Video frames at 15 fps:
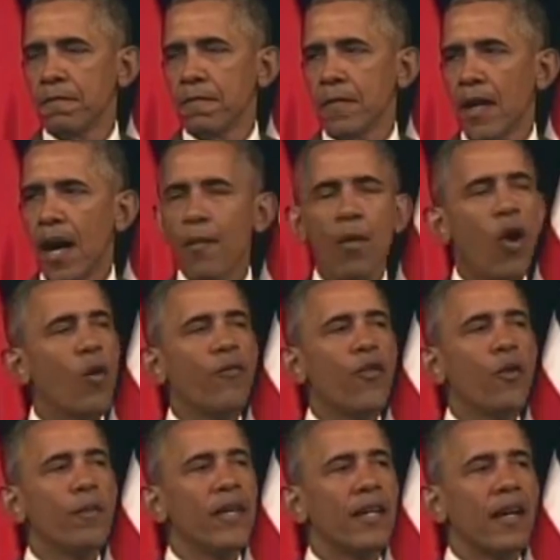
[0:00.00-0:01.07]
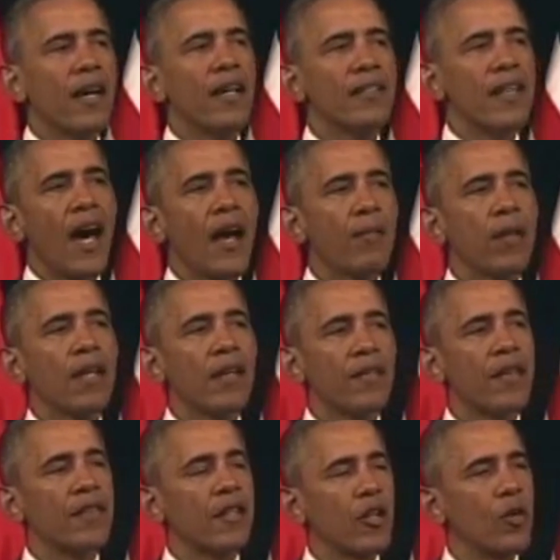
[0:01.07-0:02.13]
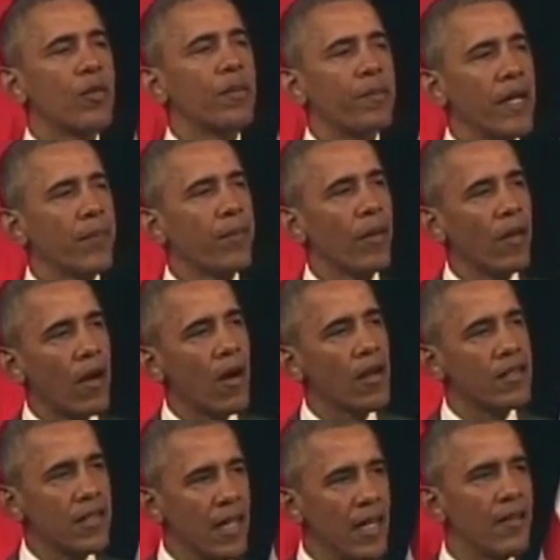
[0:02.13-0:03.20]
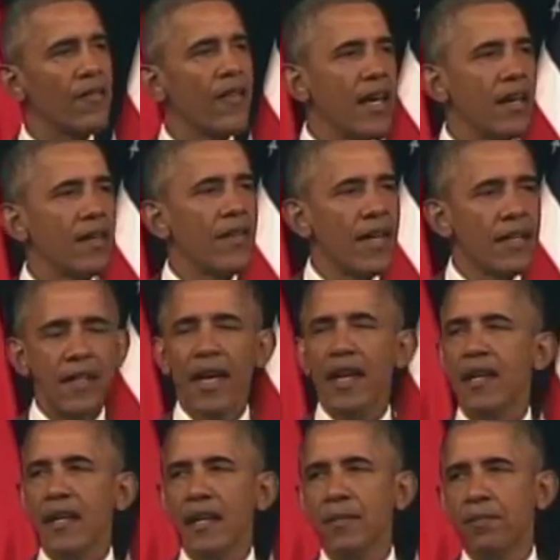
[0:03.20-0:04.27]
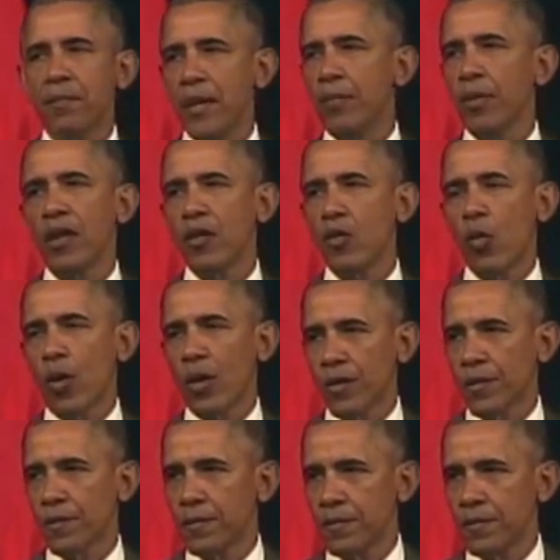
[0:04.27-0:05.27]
I'm hopeful because I believe that the Cuban people are as innovative as any people in the world.